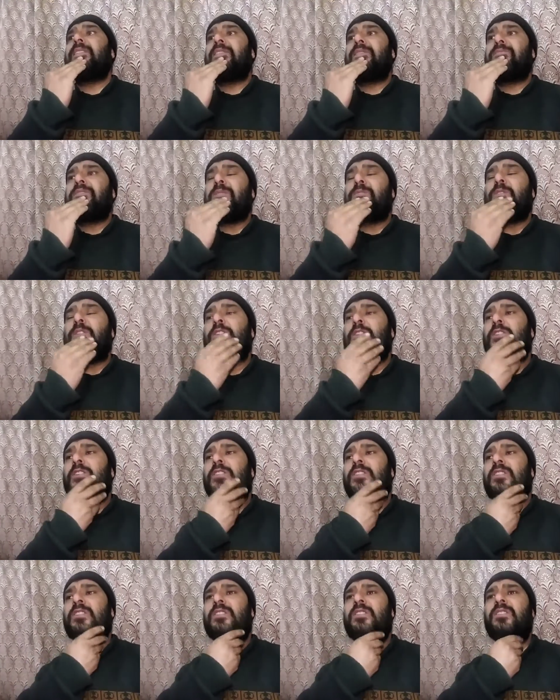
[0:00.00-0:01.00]
before
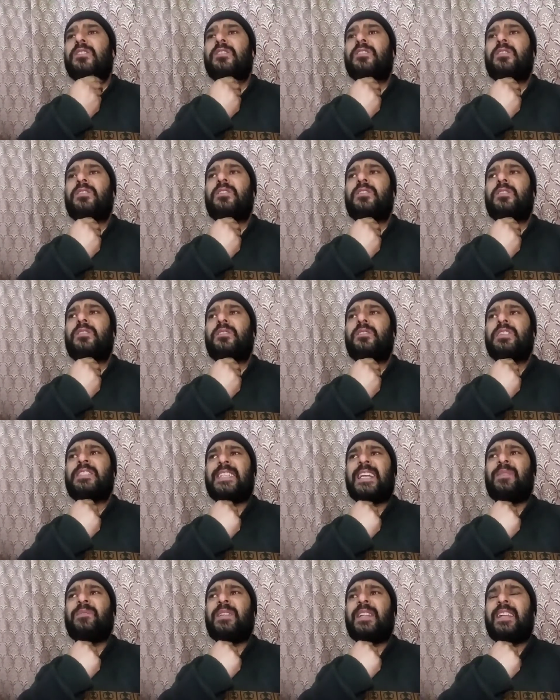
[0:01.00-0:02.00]

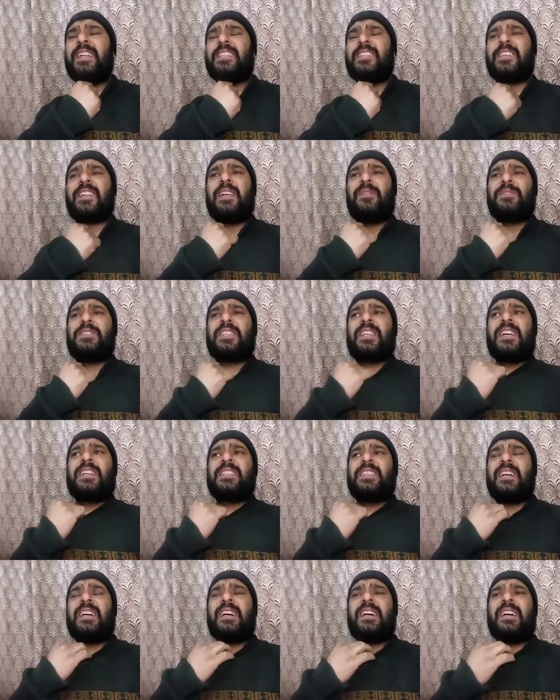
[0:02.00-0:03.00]
some days, Ramiz
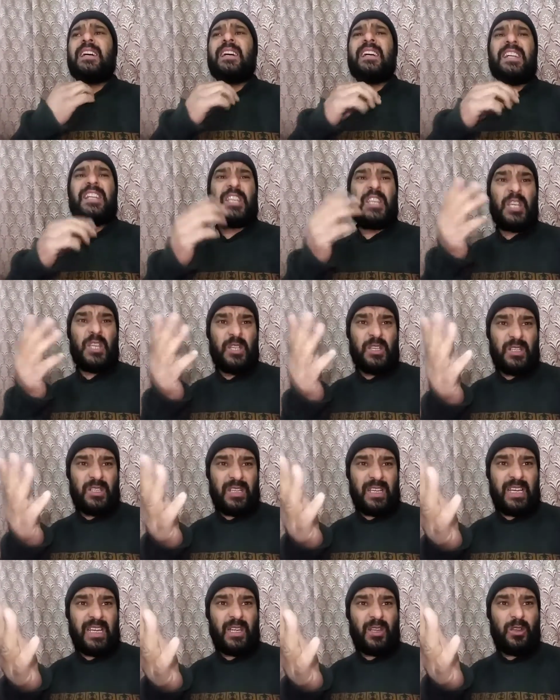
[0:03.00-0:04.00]
Raja
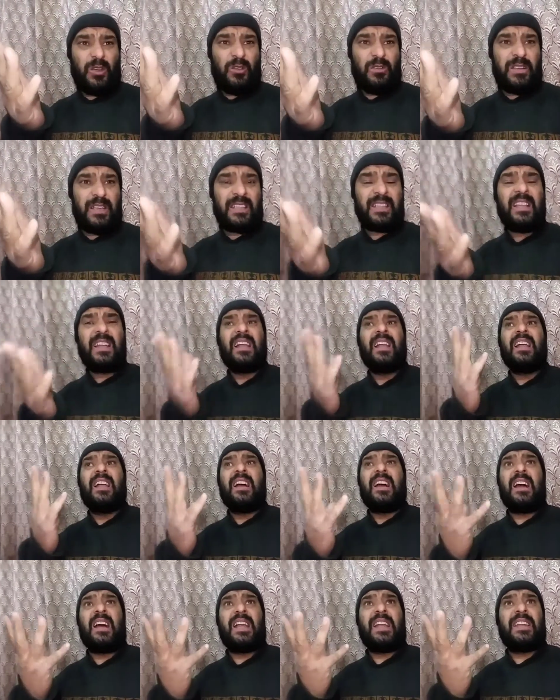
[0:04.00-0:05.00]
had given
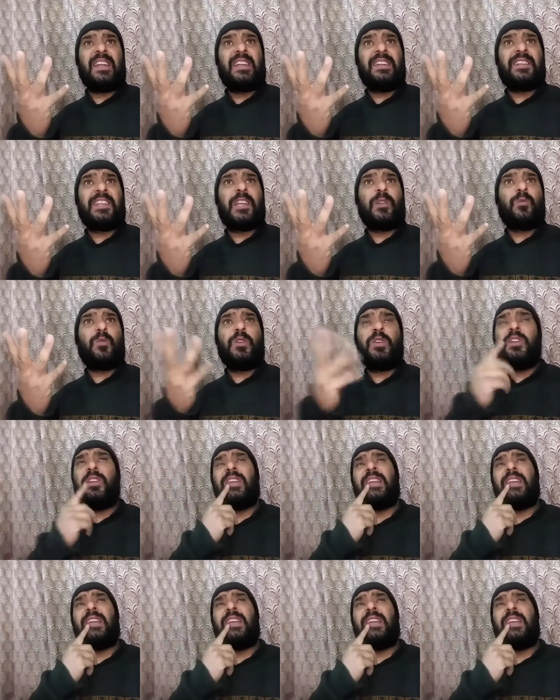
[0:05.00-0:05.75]
an interview.